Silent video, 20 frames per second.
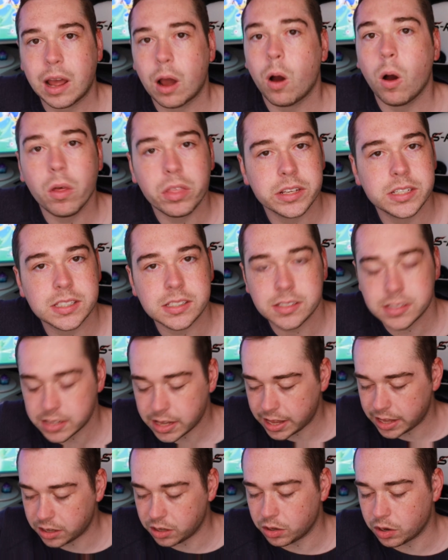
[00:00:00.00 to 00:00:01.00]
Now, all this to
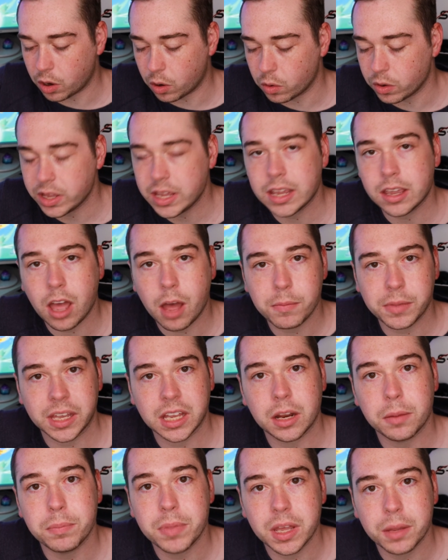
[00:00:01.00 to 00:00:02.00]
say, it coming
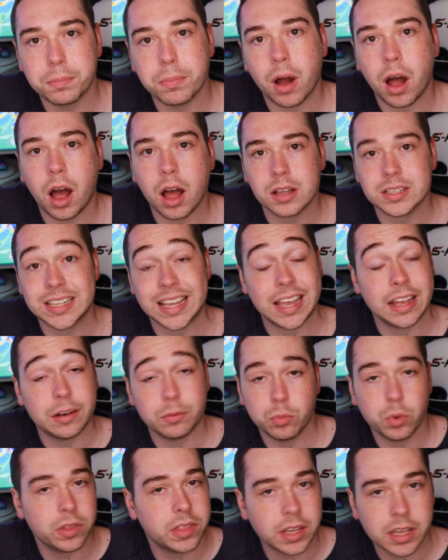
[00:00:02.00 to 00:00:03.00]
in a big box
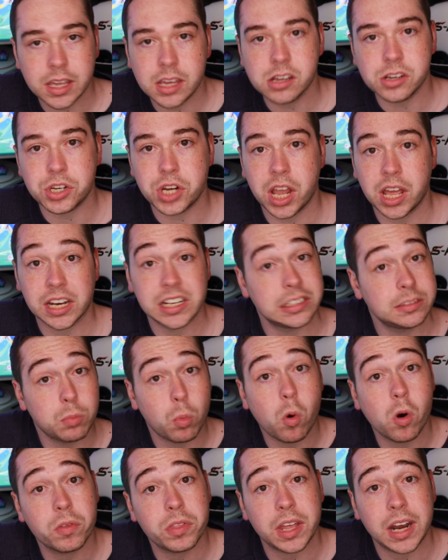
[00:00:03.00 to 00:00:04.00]
and with a keychain is
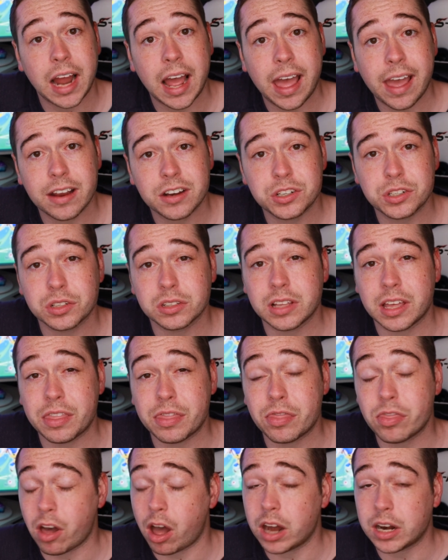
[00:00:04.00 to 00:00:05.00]
more than I
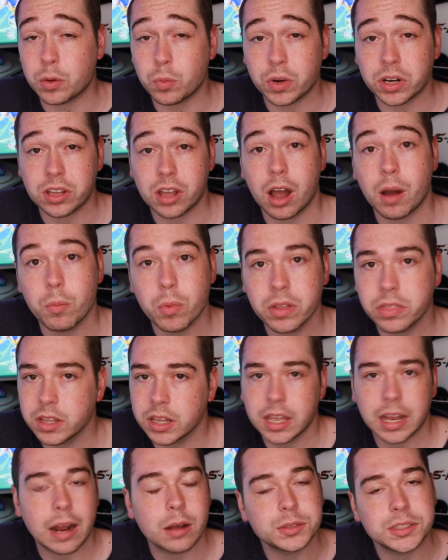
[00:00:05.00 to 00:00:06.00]
actually thought it would come with.
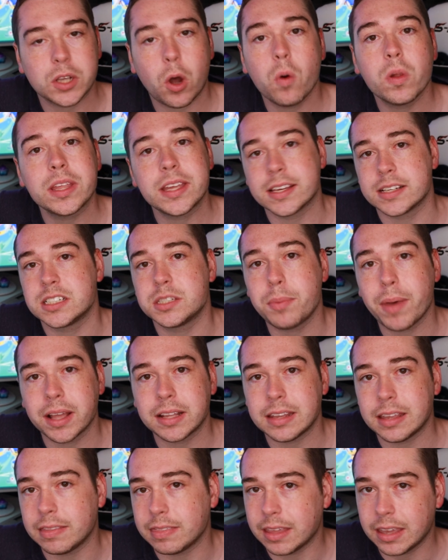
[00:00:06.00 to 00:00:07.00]
Again, I was only
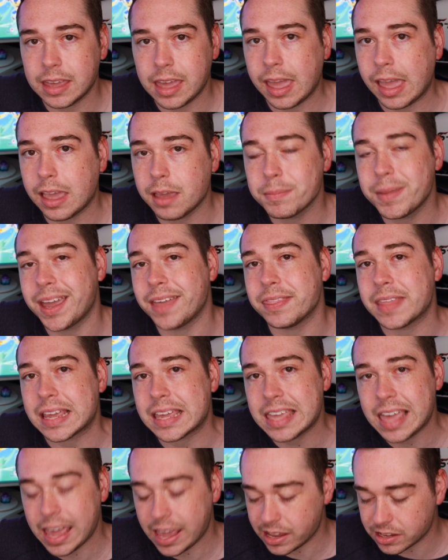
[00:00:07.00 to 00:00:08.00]
expecting the game and the
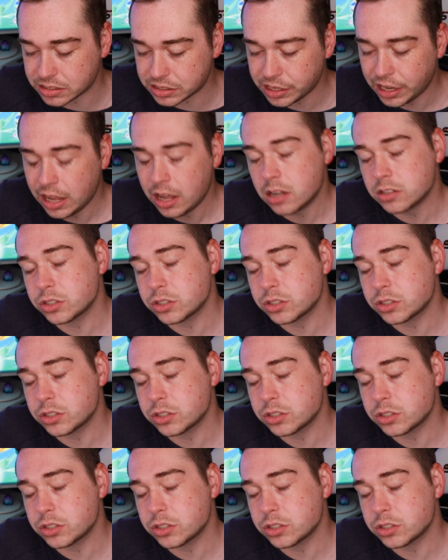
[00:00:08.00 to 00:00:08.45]
case.